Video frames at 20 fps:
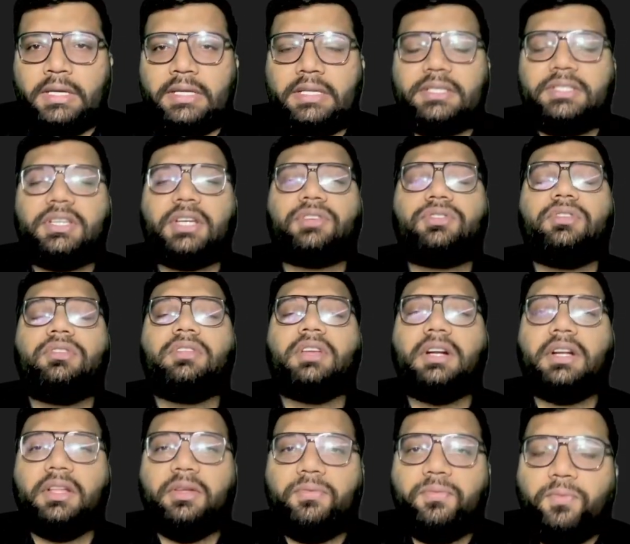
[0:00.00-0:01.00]
Section
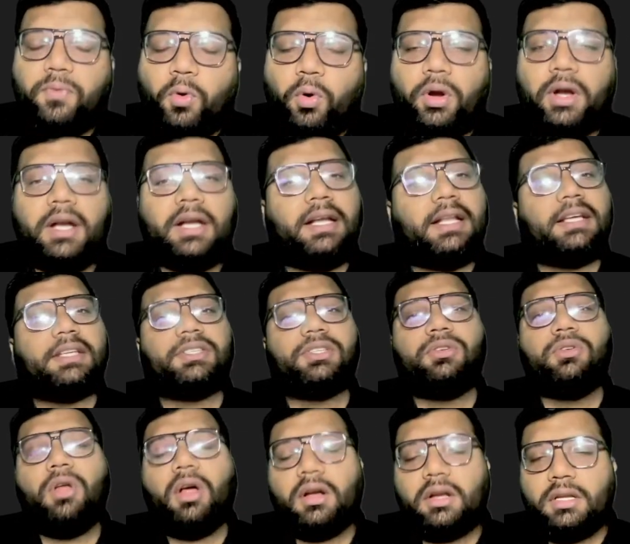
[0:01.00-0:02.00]
34 does
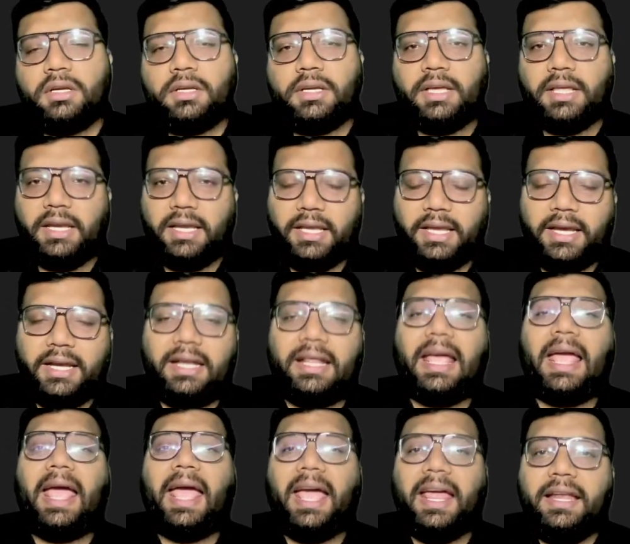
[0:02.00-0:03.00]
not create
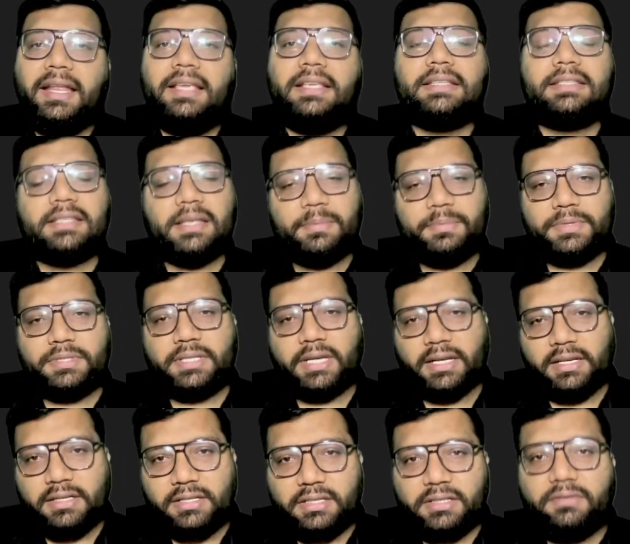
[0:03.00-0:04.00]
any
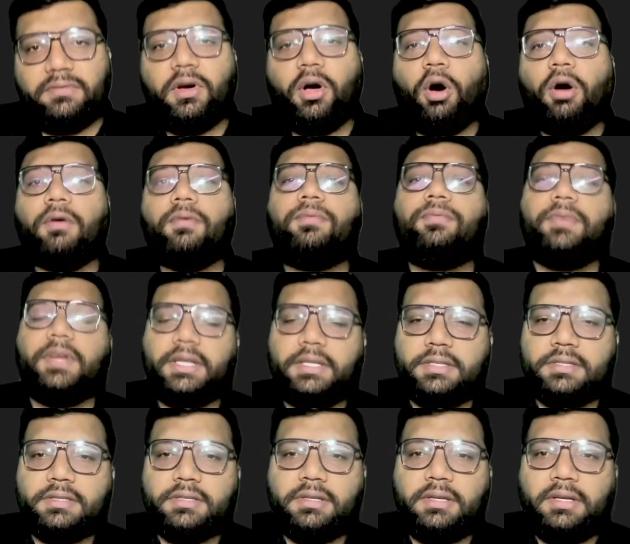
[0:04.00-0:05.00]
substantive
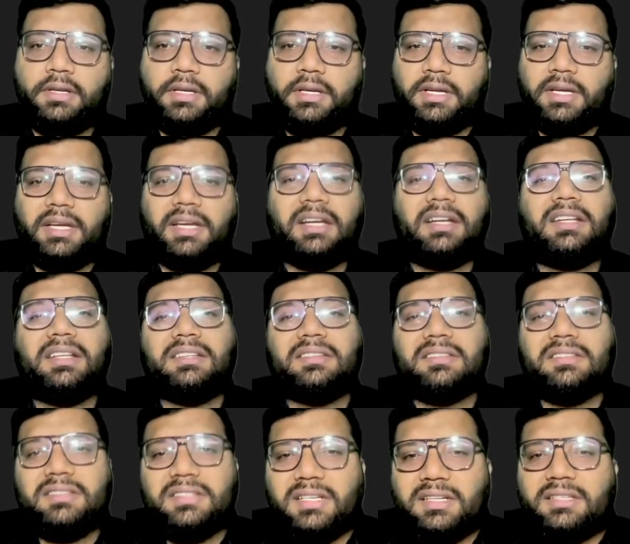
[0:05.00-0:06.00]
offense. It
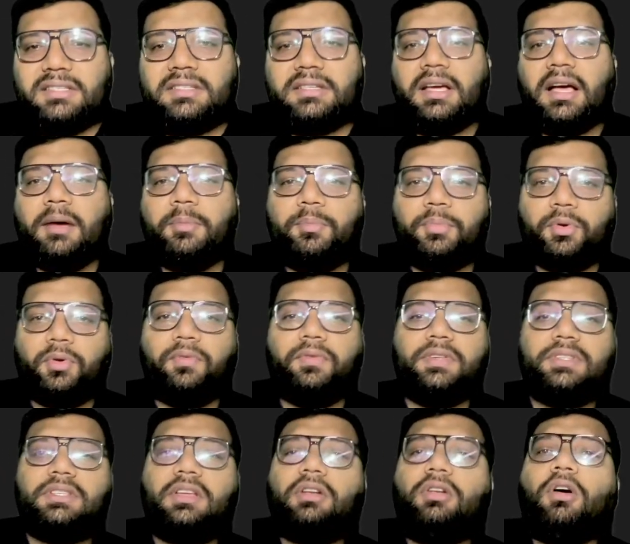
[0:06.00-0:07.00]
is just a
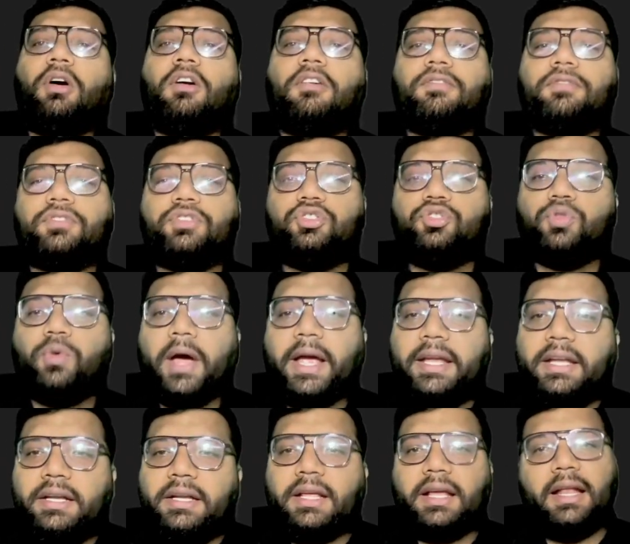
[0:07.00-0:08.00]
provision of
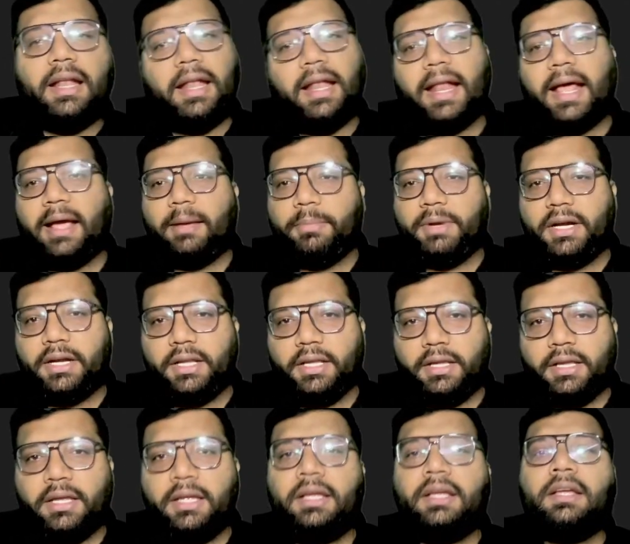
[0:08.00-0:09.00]
joint liability.
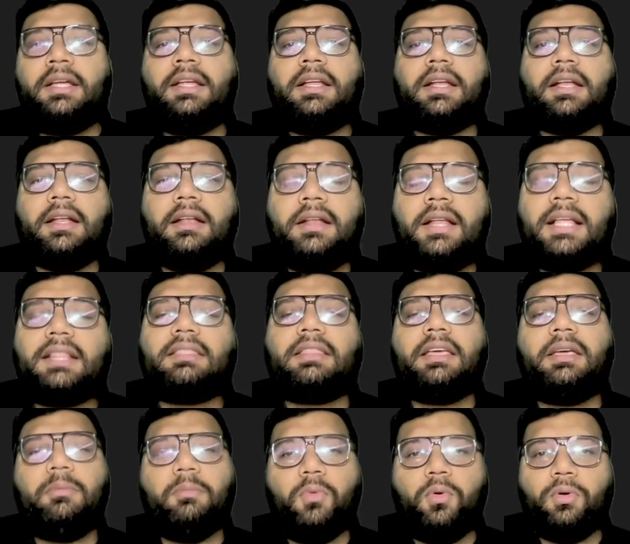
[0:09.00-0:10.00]

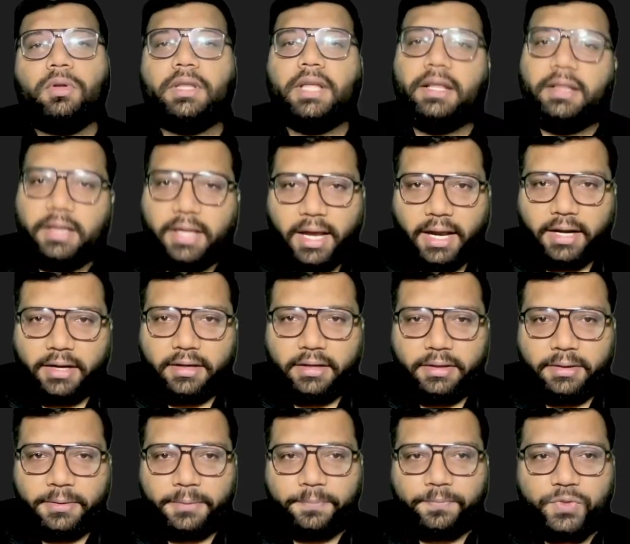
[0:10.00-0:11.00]
Nothing more than that.
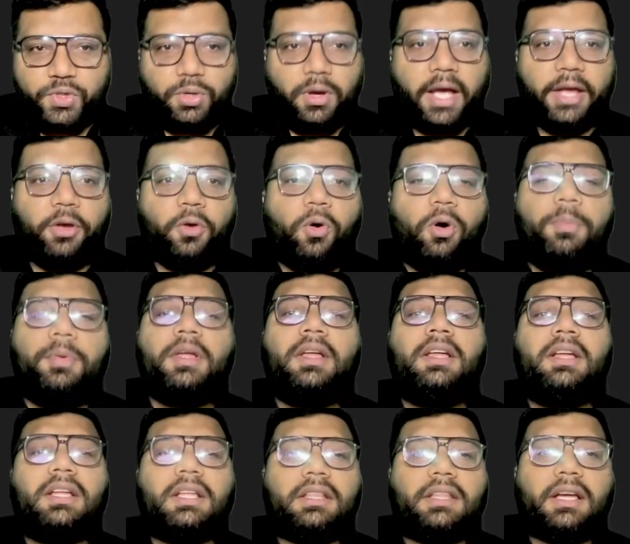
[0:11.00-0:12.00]
So I hope
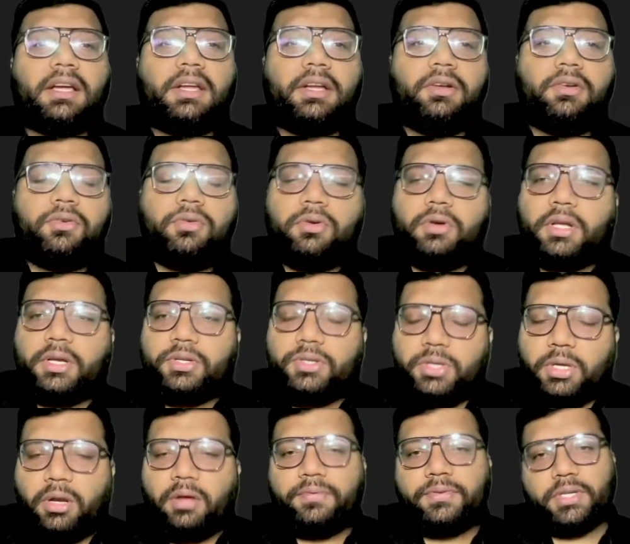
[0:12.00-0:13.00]
the
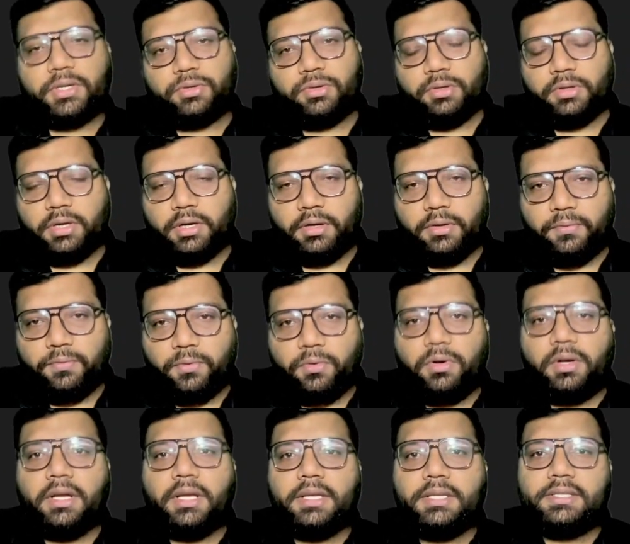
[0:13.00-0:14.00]
introduction of section
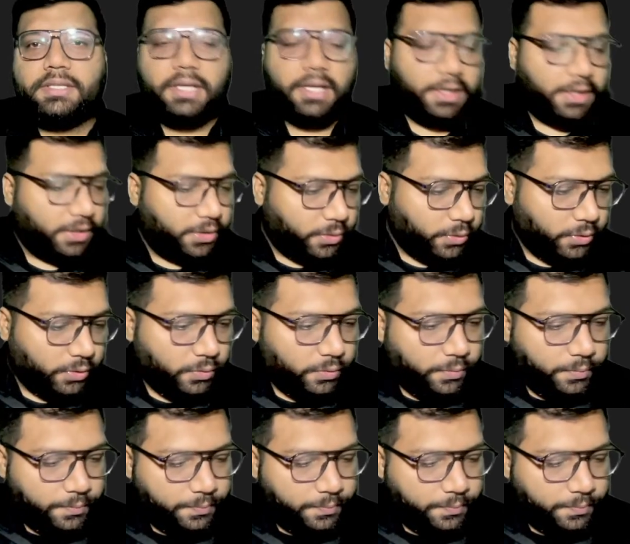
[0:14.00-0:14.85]
34 is clear to you.